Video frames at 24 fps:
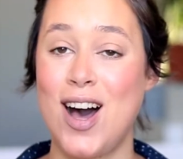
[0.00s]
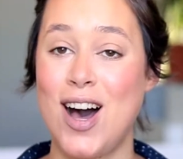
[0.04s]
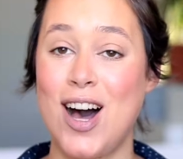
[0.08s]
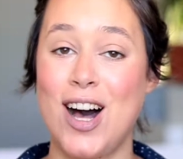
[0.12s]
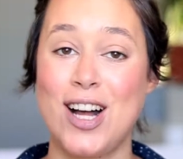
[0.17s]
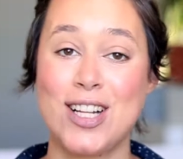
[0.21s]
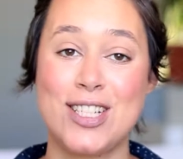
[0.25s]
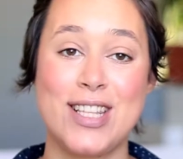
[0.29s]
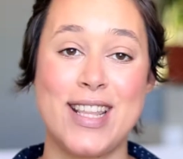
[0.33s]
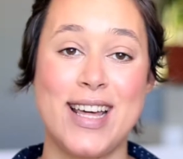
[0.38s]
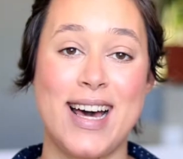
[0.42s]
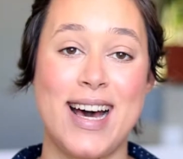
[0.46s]

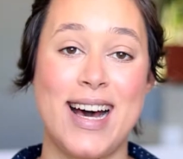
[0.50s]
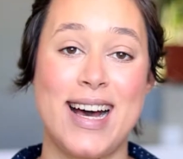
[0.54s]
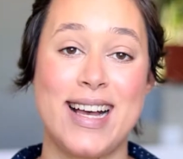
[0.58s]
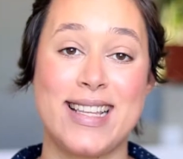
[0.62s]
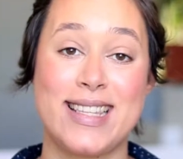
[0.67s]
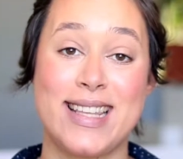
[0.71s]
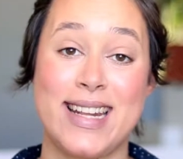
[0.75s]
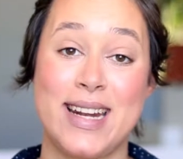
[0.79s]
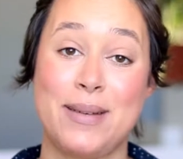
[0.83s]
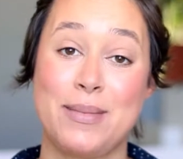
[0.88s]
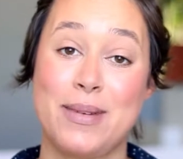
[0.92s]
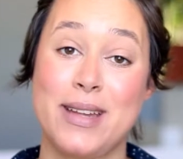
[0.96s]
Onto the
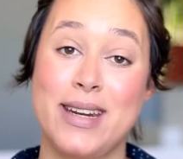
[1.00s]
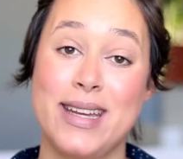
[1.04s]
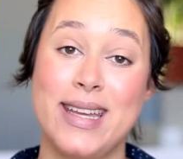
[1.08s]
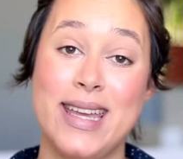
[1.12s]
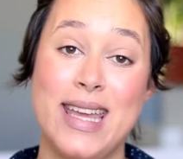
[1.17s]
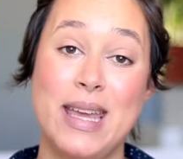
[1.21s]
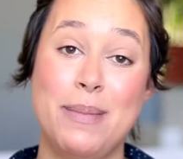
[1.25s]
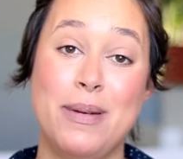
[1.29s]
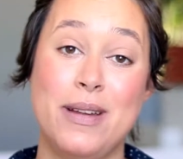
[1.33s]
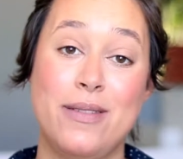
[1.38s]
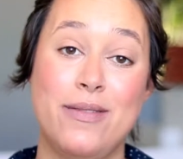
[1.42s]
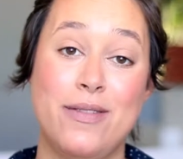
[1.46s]
eyes, and I'm going to
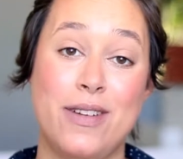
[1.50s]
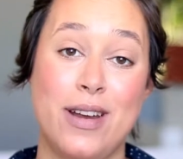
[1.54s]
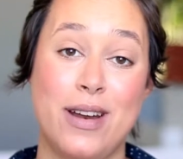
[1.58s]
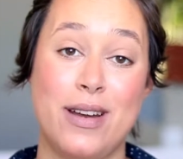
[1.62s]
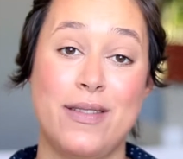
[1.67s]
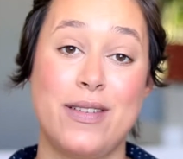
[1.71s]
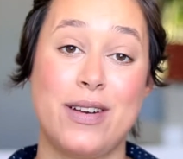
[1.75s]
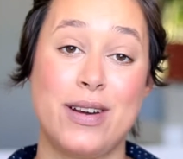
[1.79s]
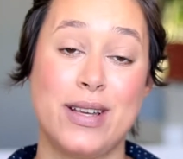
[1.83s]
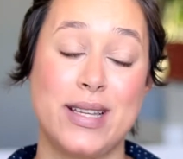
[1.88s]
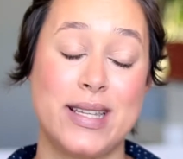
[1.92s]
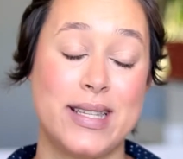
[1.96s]
keep it
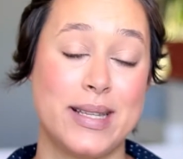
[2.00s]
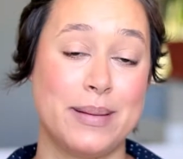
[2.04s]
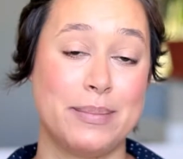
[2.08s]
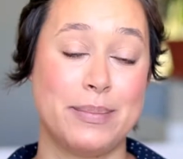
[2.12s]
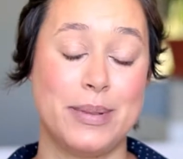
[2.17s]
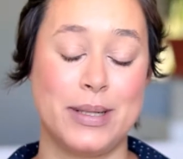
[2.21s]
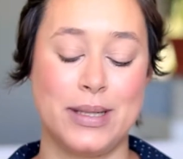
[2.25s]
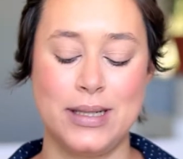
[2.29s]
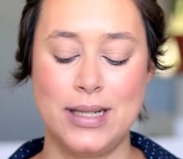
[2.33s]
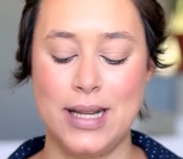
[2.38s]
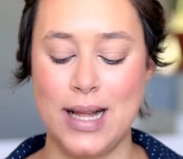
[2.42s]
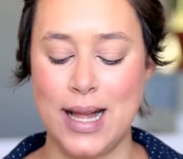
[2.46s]
very, very
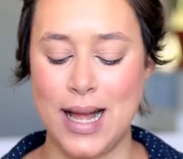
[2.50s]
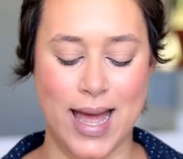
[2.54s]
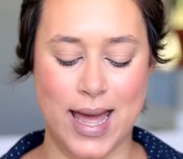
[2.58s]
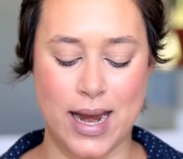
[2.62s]
simple.